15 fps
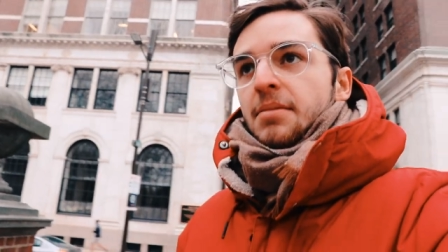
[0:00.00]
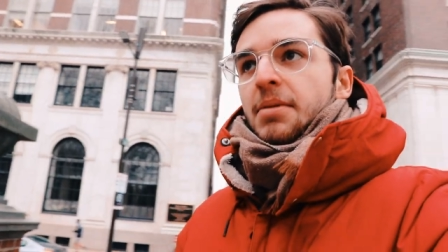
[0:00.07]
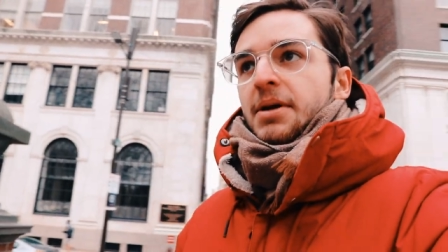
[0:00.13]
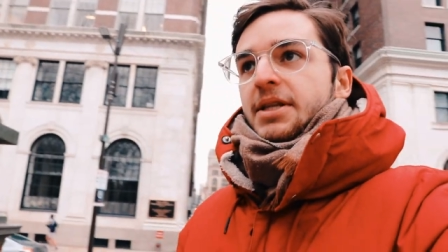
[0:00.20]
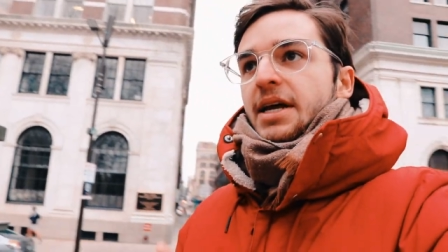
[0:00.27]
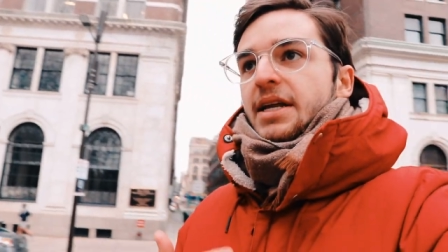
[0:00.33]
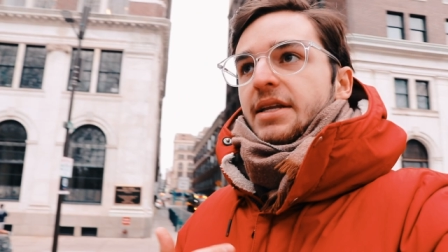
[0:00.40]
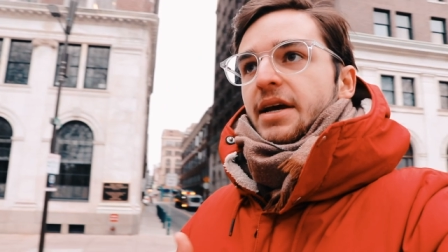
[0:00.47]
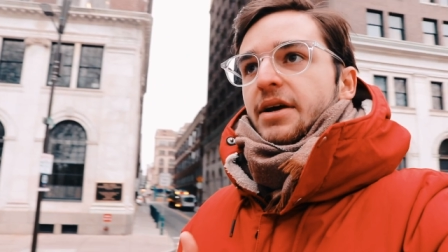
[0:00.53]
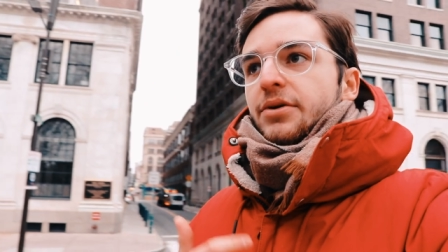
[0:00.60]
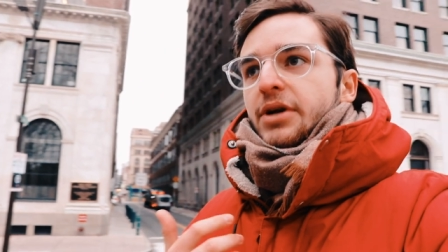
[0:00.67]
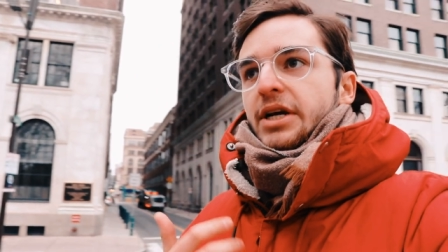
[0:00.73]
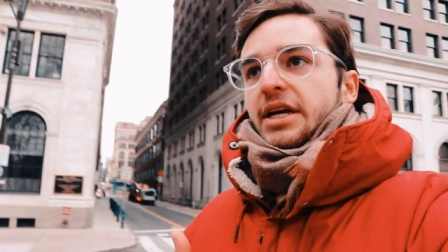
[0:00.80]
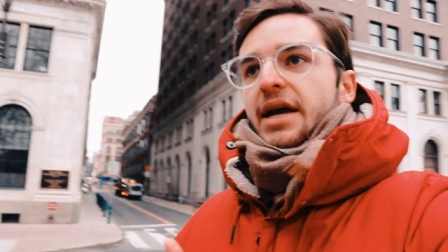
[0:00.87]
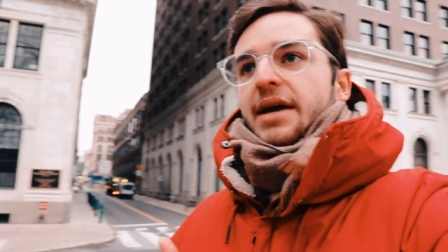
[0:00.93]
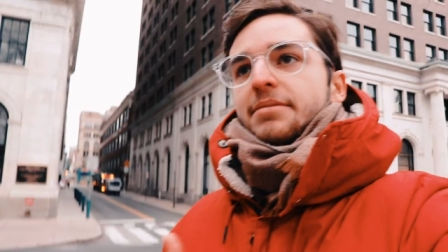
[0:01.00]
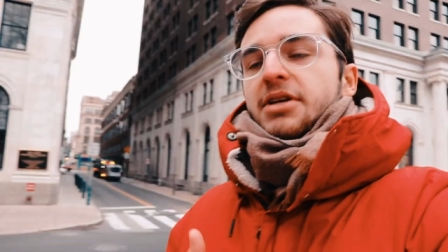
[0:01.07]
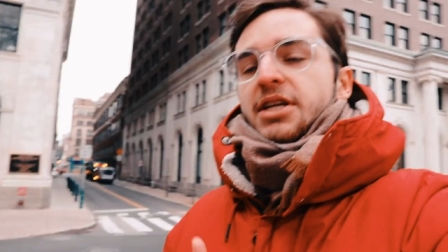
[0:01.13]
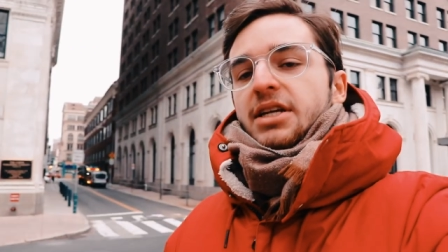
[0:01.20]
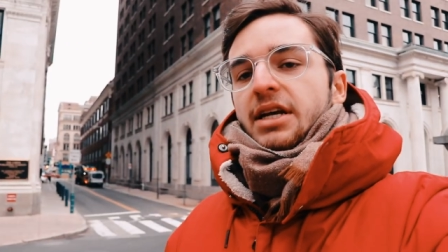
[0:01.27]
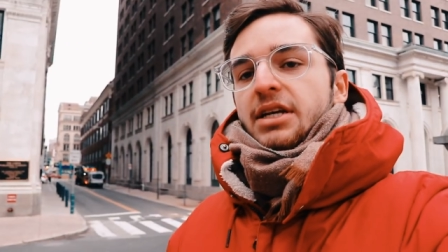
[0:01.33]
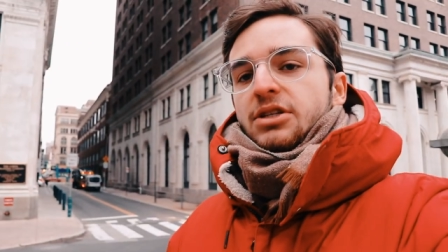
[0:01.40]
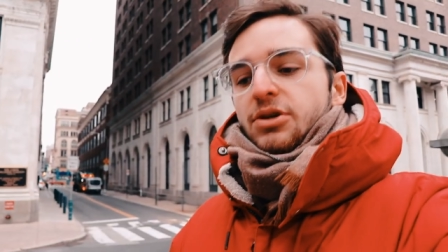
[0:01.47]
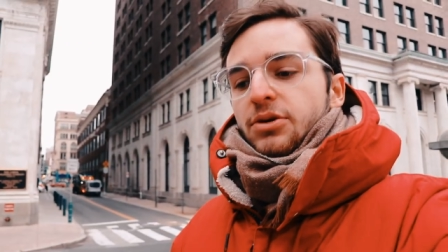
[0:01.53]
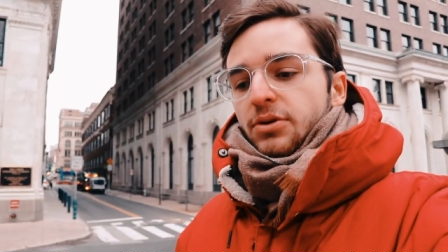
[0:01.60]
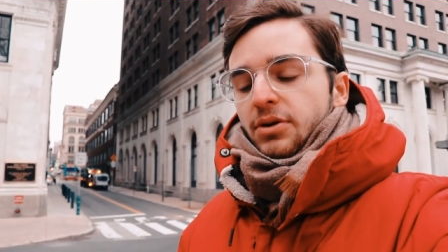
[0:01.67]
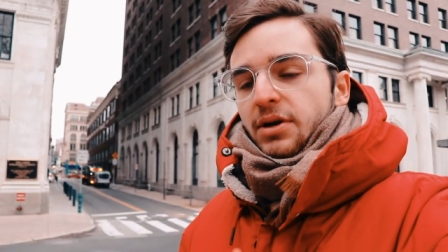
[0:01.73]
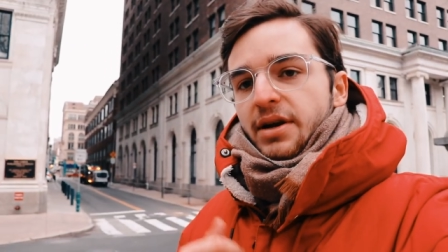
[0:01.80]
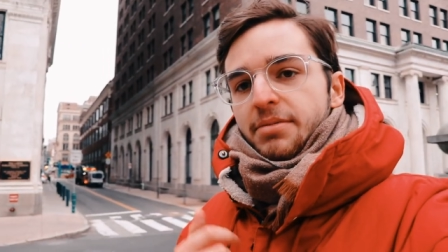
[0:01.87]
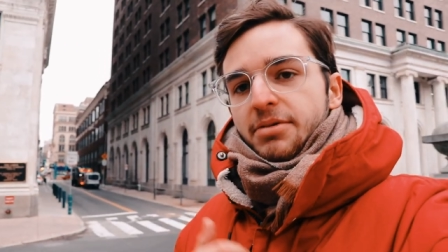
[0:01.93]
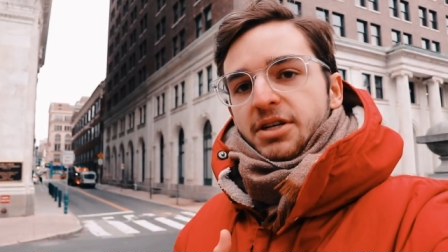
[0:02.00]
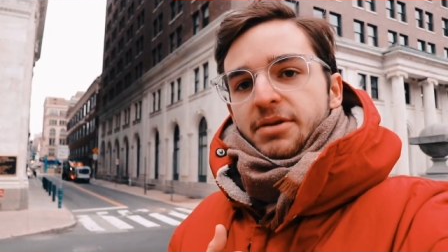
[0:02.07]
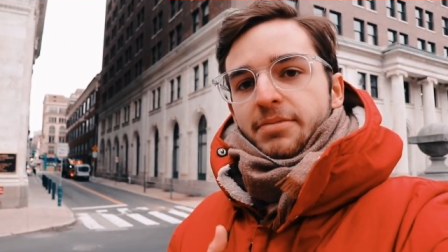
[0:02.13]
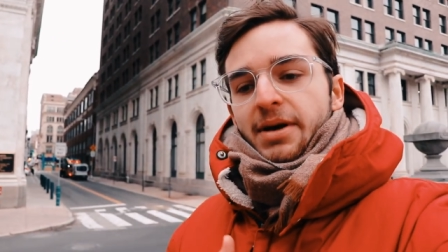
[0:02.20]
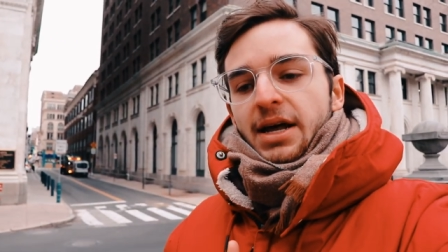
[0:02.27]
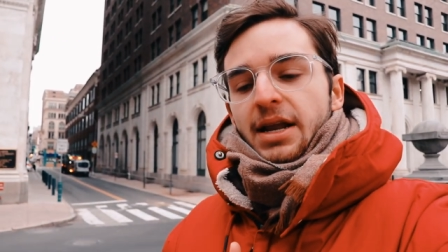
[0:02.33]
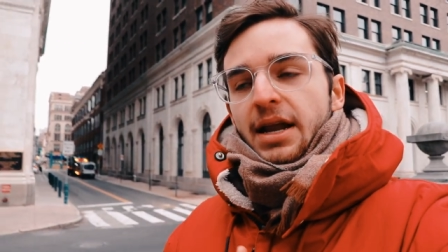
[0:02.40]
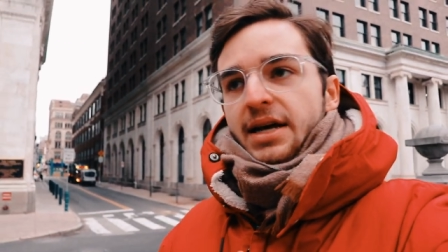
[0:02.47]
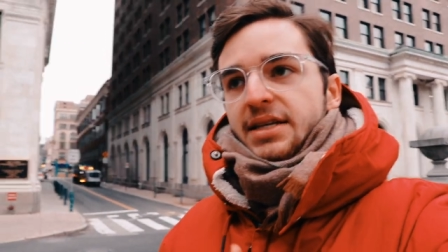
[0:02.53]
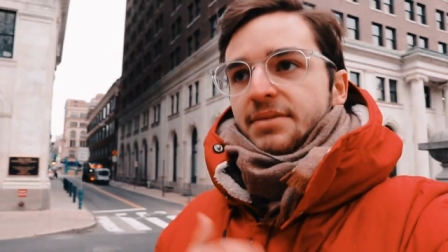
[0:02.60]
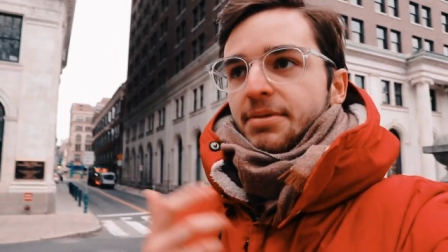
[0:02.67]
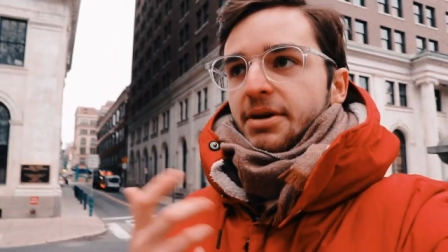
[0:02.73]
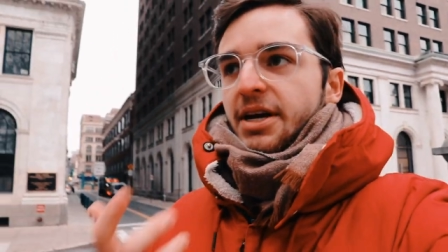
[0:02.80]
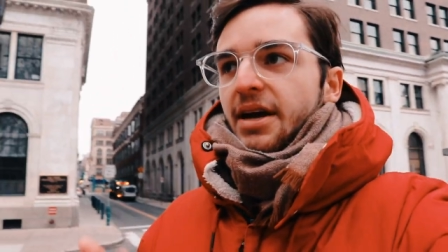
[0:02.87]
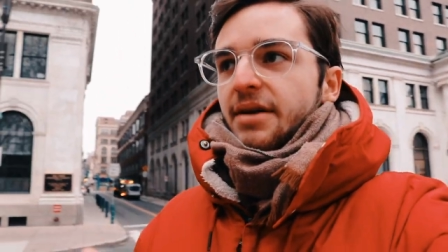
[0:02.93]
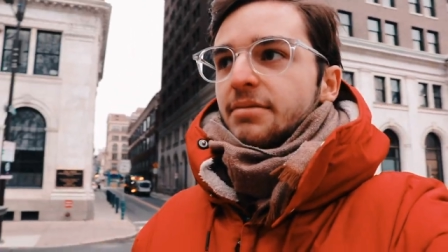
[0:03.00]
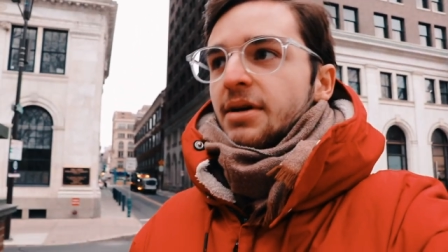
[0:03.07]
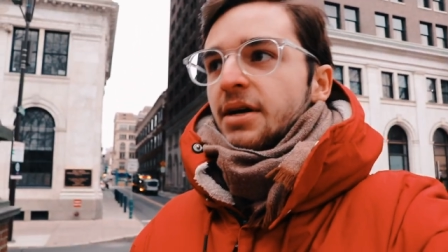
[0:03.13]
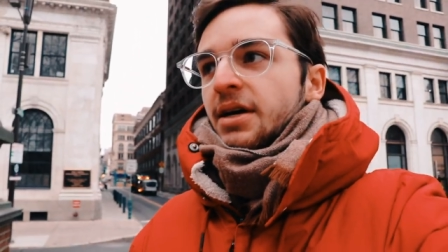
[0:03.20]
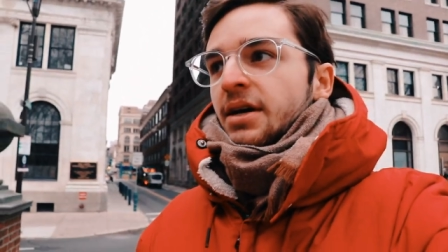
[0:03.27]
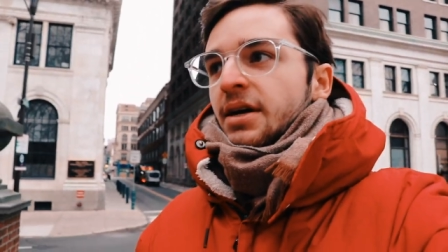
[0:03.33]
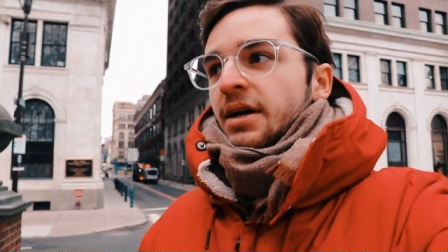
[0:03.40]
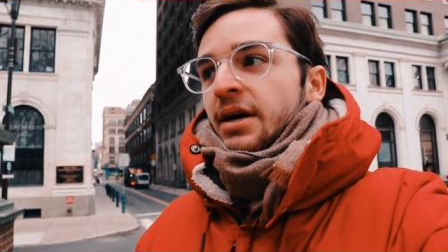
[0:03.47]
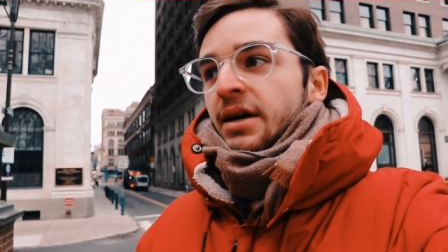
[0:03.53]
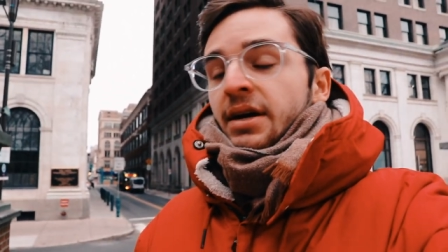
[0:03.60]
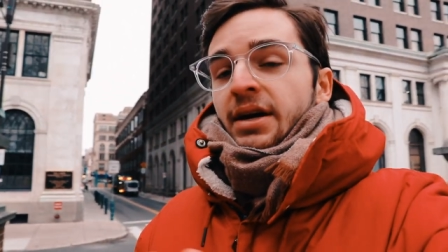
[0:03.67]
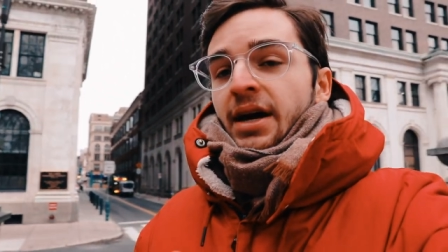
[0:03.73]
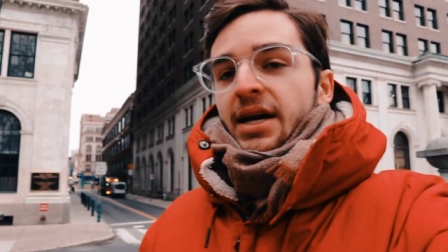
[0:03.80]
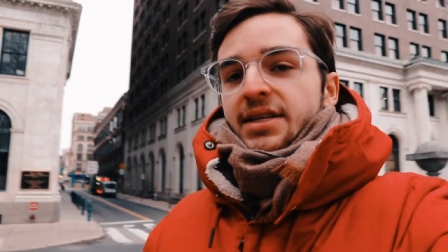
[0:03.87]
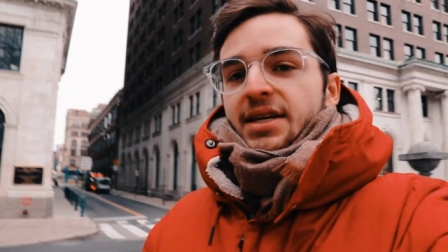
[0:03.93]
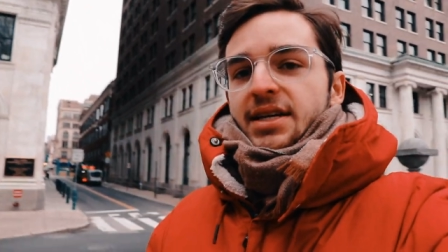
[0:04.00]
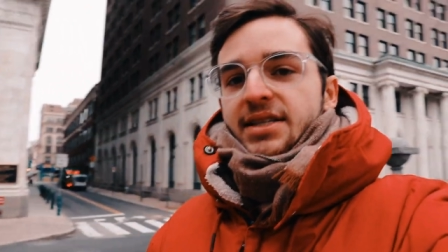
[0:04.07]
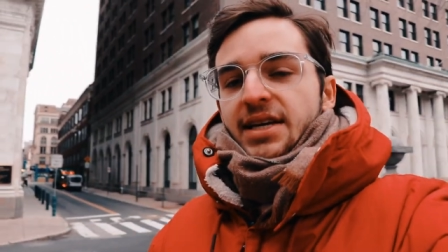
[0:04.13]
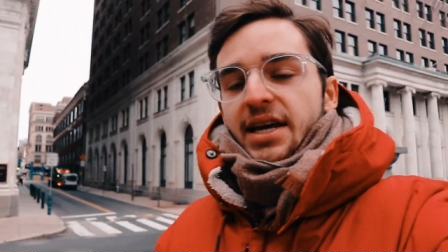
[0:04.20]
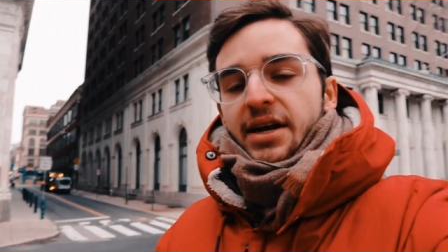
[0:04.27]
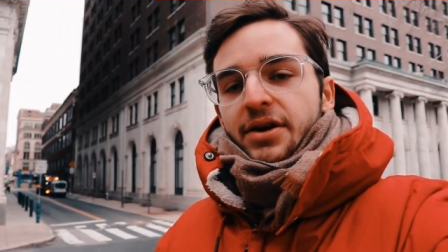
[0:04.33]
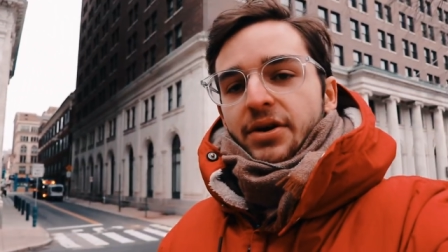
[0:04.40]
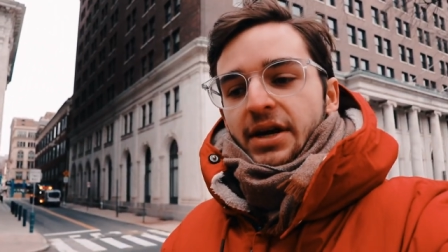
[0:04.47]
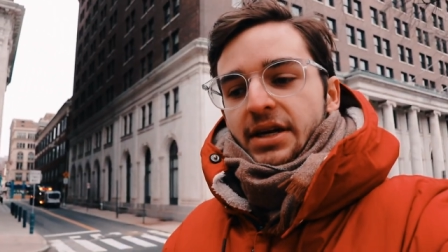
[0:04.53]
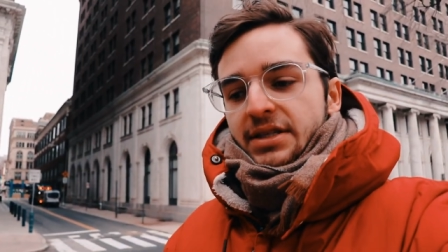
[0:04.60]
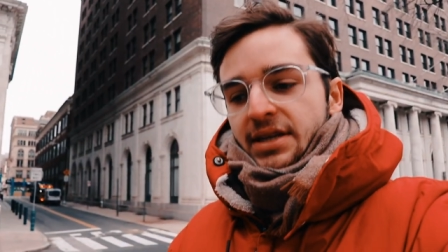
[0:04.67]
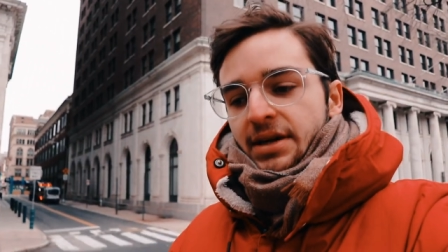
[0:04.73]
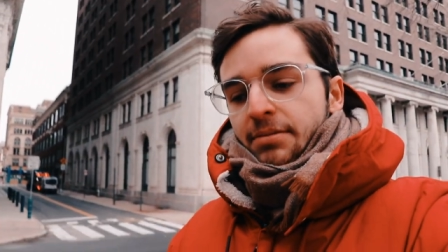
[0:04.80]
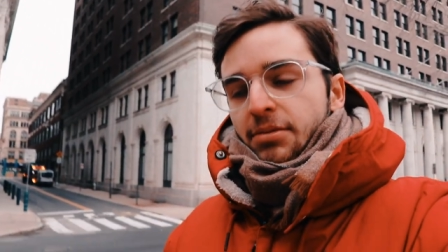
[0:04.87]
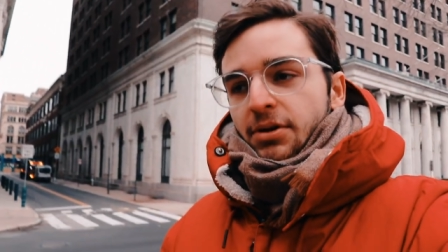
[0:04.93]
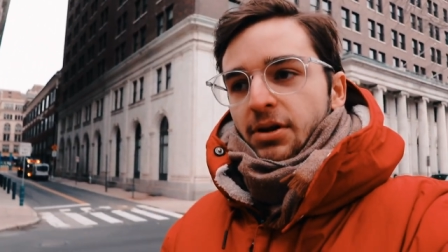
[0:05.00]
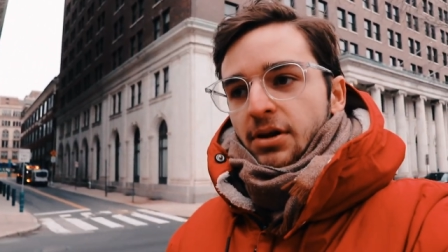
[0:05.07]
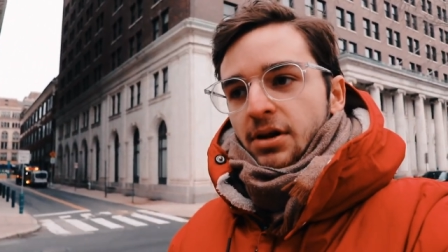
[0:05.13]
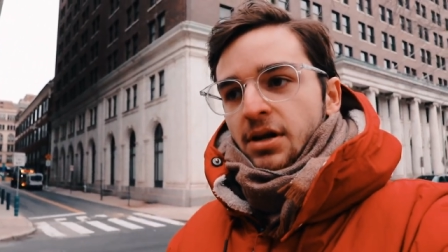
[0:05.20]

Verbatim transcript: but then they renamed it into Liberty Bell as it became, as I said, a great symbol